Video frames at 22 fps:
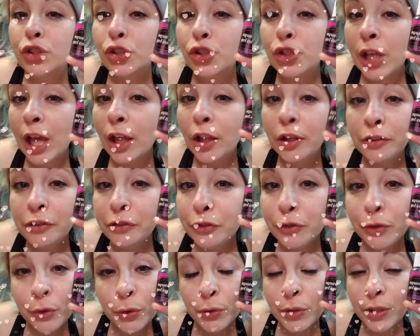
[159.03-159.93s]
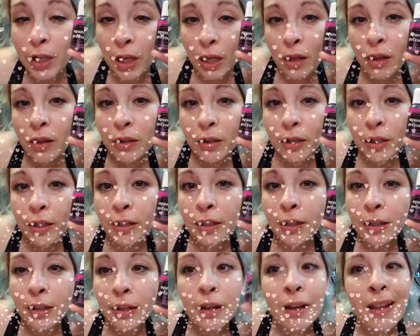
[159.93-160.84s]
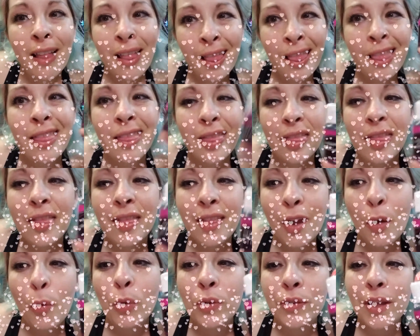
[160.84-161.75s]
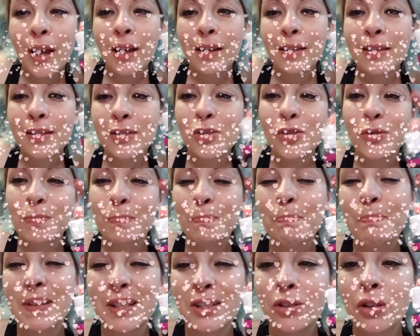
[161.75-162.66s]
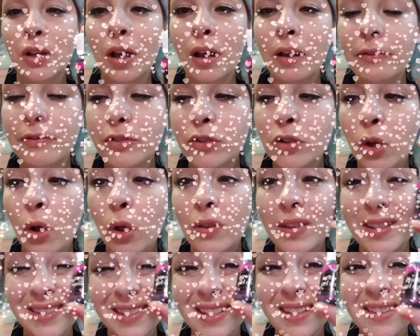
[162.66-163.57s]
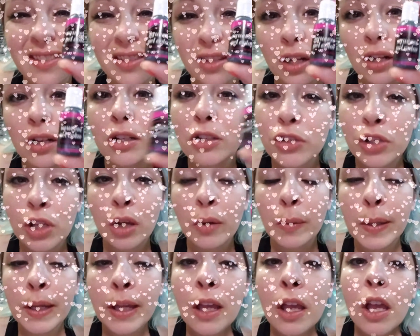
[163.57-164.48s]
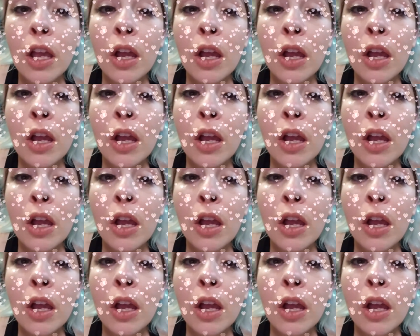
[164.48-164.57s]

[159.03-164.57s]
gel food coloring, we'll knock this bitch off. So let's get started, shall we?